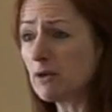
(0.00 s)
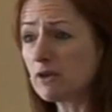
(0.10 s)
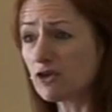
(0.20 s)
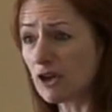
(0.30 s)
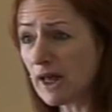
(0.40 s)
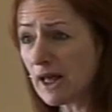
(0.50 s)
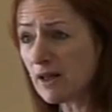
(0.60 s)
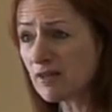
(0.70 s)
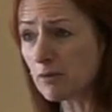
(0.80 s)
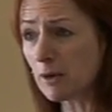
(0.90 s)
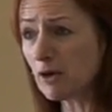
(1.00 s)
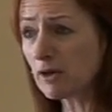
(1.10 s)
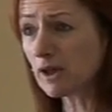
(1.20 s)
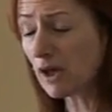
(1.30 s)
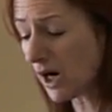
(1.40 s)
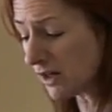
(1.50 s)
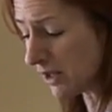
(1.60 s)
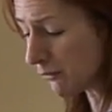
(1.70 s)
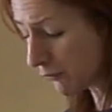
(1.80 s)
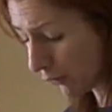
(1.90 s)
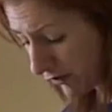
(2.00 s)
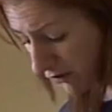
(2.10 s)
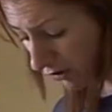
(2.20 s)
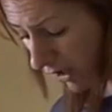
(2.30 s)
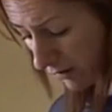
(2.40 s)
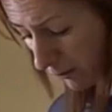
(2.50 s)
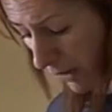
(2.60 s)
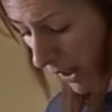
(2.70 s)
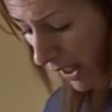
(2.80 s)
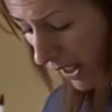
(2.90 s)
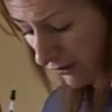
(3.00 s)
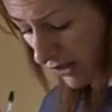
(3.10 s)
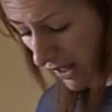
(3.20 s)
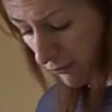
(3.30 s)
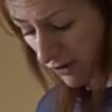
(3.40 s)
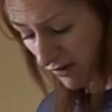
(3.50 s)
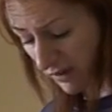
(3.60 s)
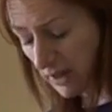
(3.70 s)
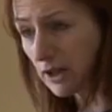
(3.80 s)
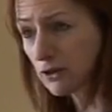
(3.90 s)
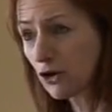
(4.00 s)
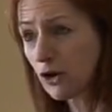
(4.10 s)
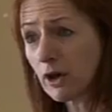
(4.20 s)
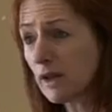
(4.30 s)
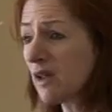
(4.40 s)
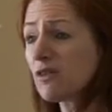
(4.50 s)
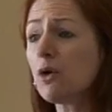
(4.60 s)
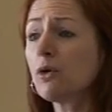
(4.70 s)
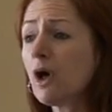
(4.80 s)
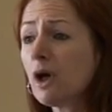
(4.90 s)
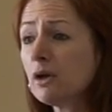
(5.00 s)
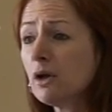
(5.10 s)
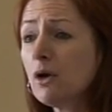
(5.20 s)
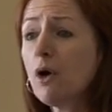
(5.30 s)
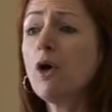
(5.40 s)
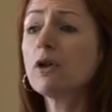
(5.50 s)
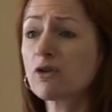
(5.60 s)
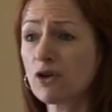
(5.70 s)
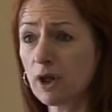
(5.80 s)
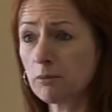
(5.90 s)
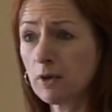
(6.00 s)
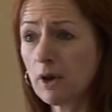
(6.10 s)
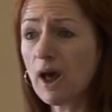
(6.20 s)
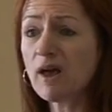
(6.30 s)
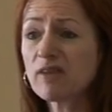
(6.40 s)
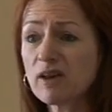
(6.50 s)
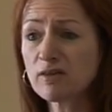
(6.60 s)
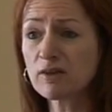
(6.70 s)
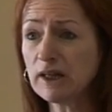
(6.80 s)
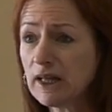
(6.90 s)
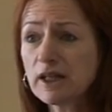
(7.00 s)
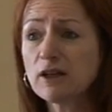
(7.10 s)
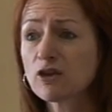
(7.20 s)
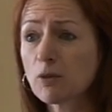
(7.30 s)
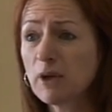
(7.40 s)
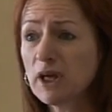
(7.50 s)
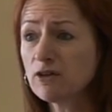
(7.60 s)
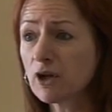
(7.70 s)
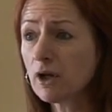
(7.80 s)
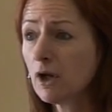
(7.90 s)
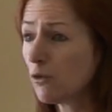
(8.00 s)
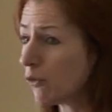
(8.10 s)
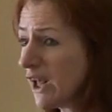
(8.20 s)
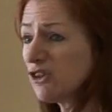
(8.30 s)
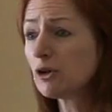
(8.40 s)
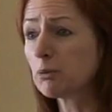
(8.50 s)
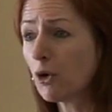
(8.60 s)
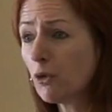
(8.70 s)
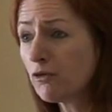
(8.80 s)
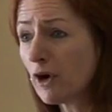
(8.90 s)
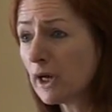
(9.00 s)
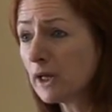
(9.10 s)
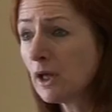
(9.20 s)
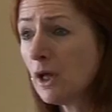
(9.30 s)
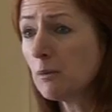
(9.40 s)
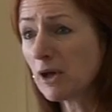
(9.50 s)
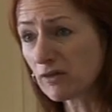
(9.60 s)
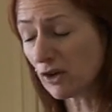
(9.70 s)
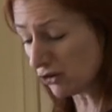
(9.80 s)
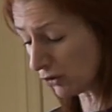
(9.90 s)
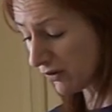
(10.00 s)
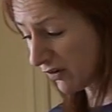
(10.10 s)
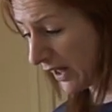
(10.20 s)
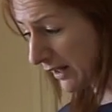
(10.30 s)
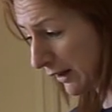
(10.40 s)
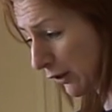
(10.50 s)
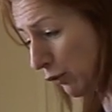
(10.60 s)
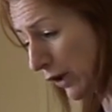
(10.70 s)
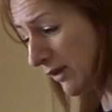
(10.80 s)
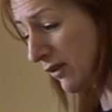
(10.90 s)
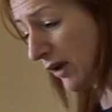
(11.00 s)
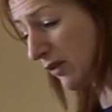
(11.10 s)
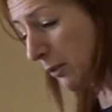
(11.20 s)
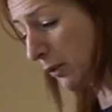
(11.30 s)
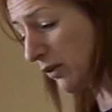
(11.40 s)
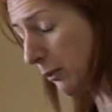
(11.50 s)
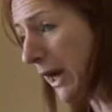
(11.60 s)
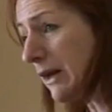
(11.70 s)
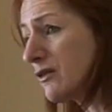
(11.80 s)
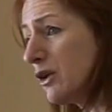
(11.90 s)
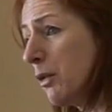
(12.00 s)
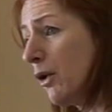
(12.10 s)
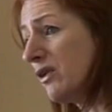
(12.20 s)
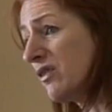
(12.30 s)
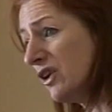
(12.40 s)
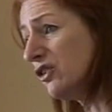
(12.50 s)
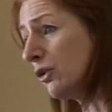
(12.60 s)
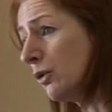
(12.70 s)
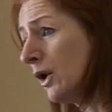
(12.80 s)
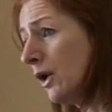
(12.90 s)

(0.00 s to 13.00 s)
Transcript: about the delays, about how the Garda frustrate them at every single turn, and that's going on all the time, as is leaking to the media, racial profiling, because I should say that the reason, I suppose, the penalty points issue